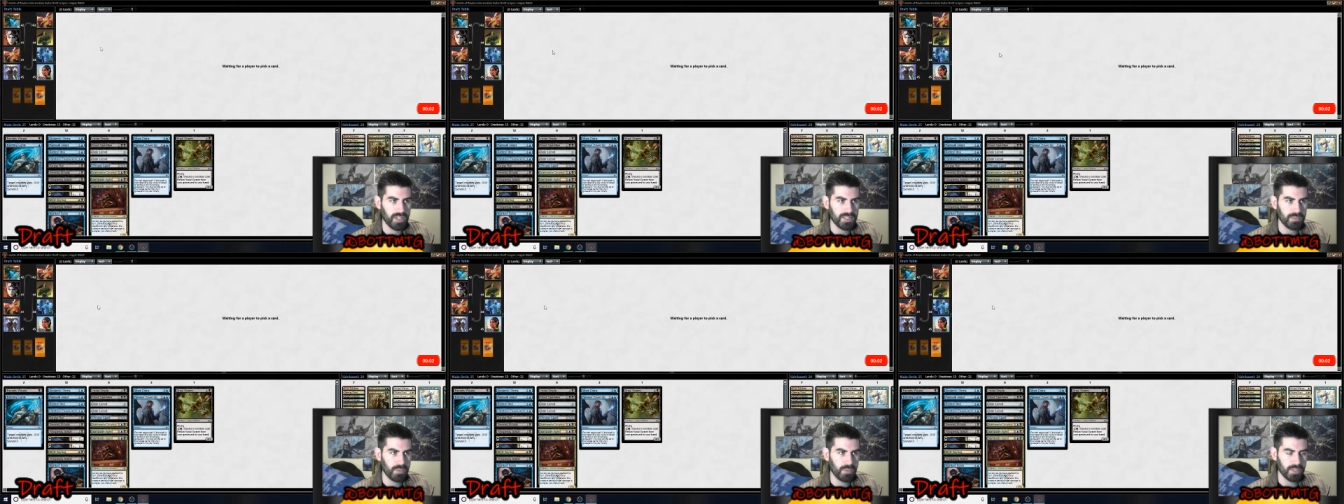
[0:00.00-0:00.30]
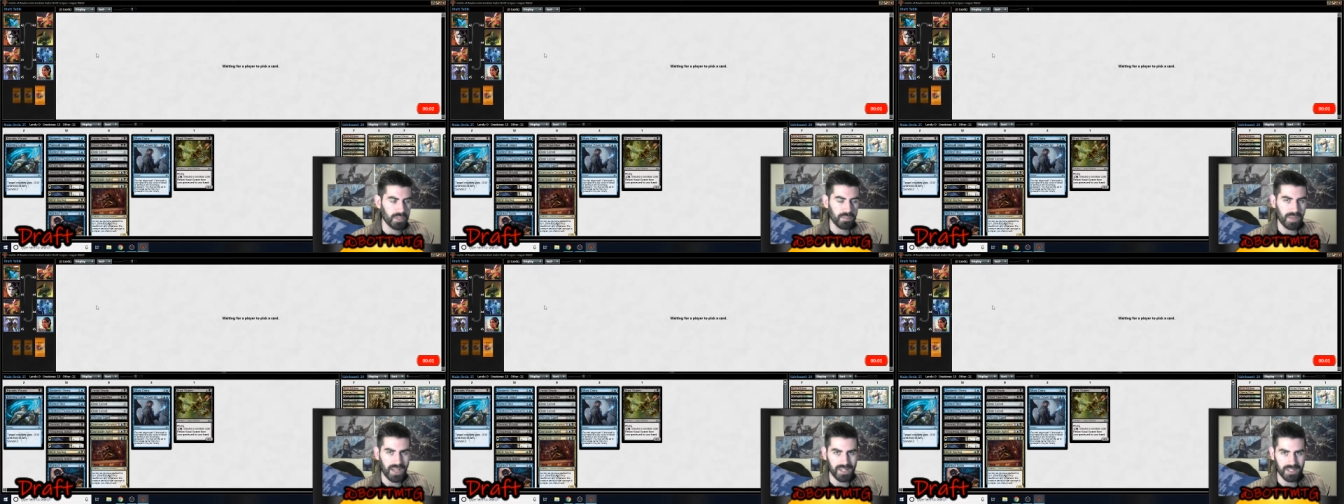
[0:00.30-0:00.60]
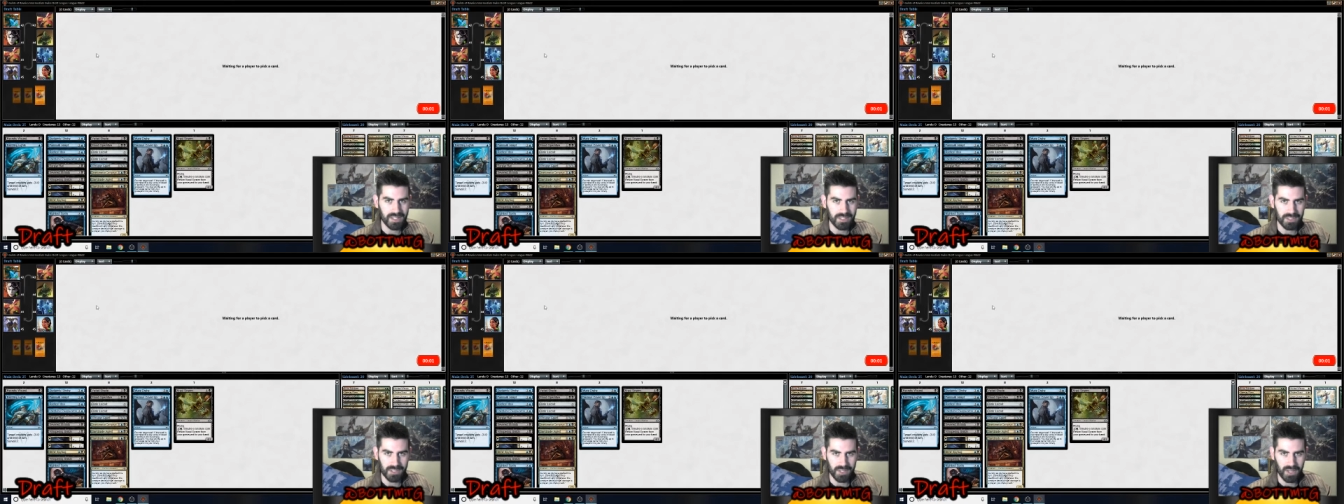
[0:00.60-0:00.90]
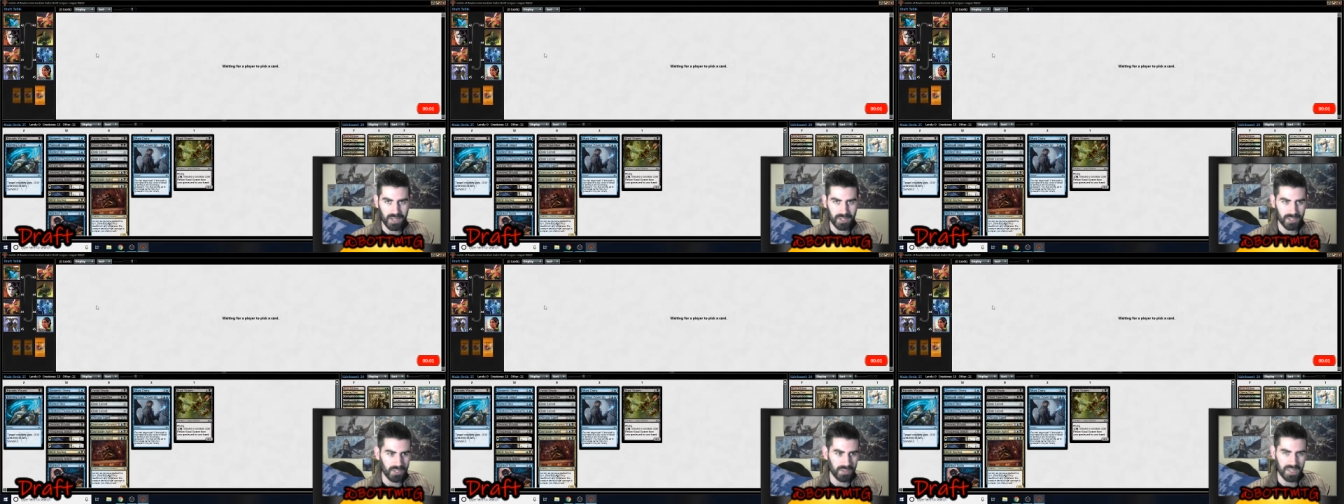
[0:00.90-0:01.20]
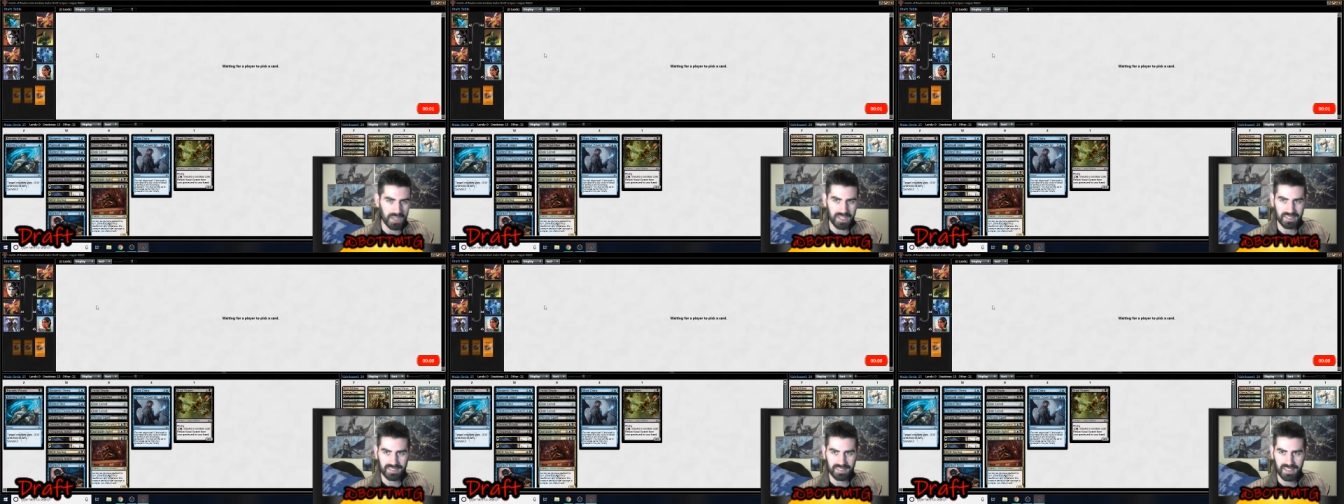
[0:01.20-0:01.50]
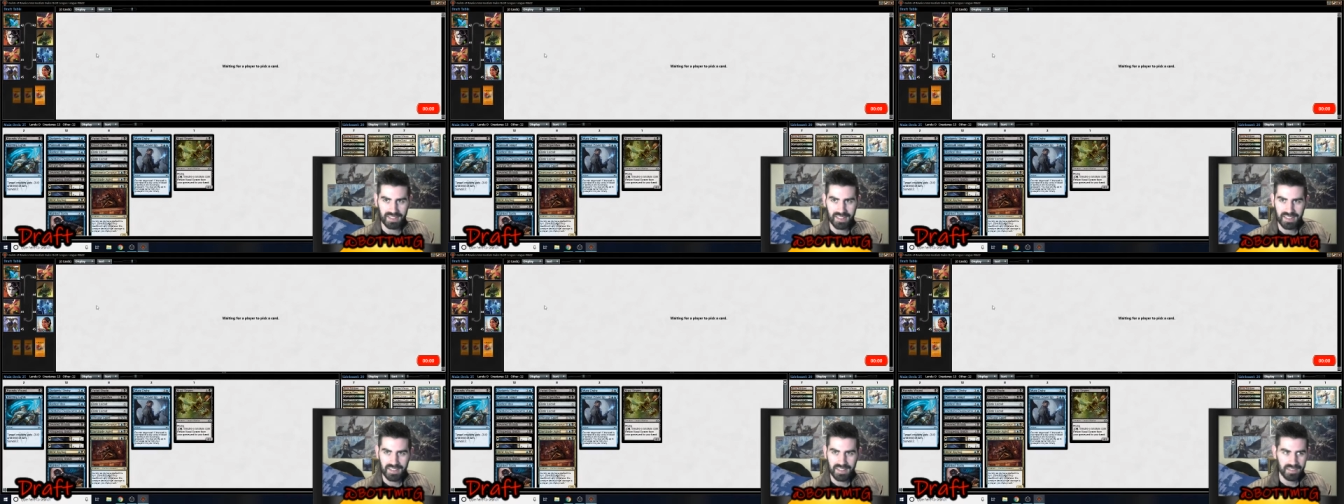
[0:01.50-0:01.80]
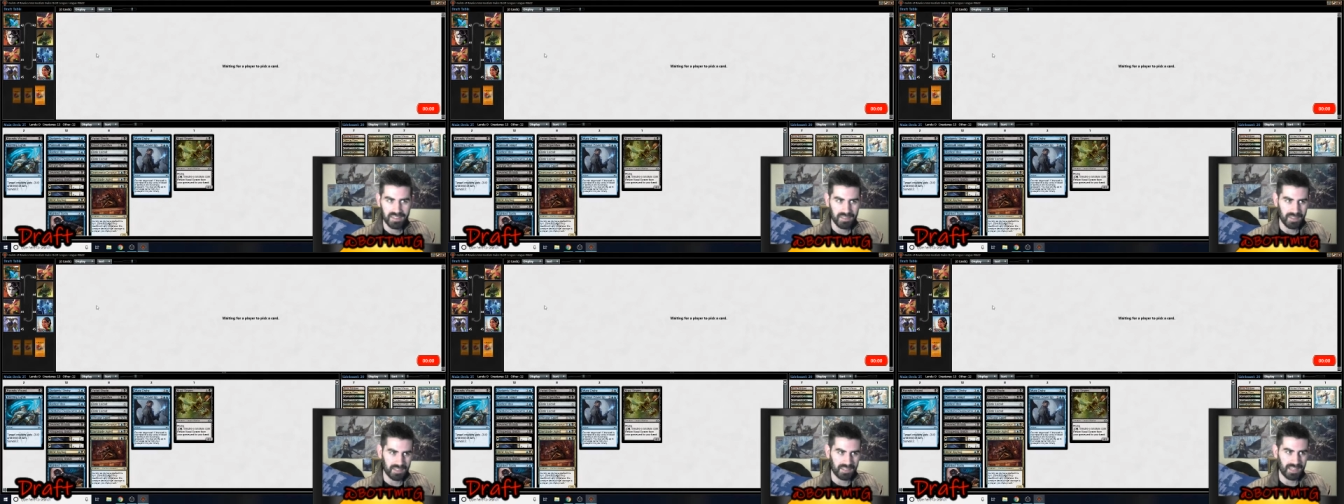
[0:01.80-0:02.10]
Sworn Companions should not go like
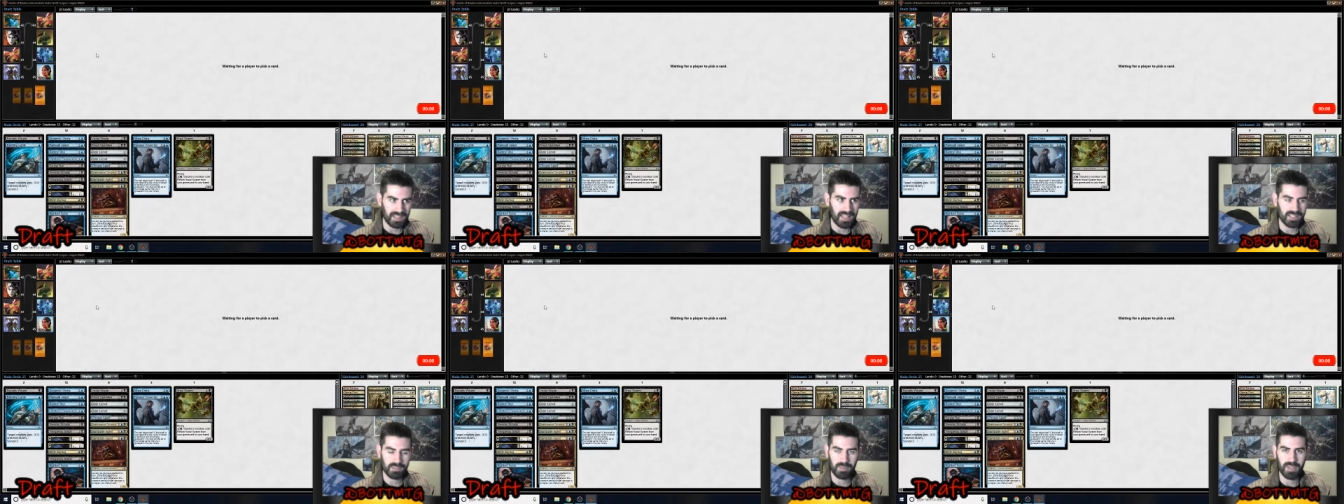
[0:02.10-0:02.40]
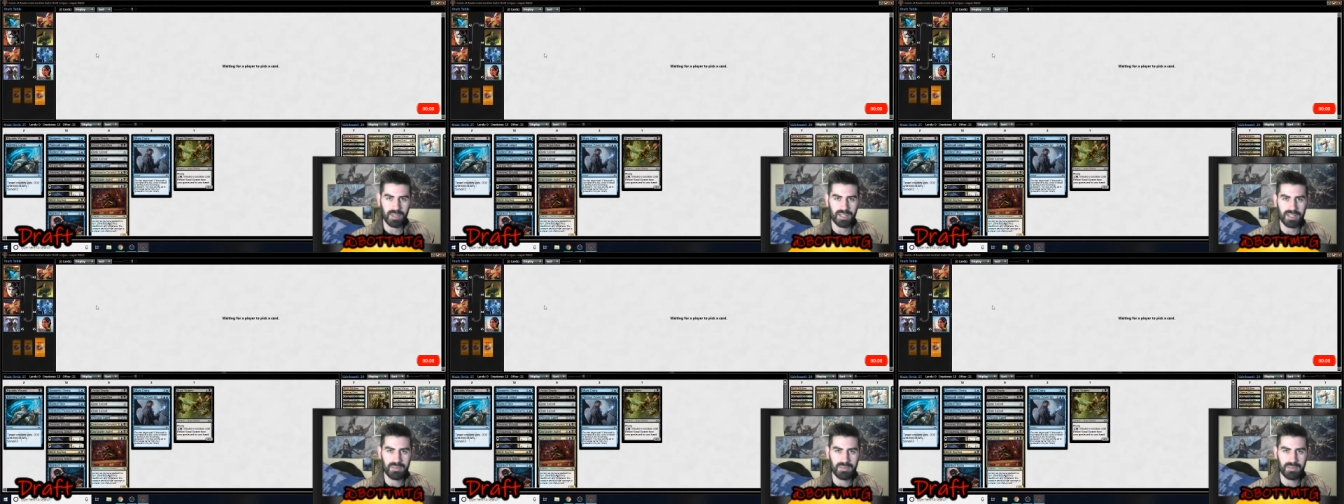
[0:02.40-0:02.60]
the last pick.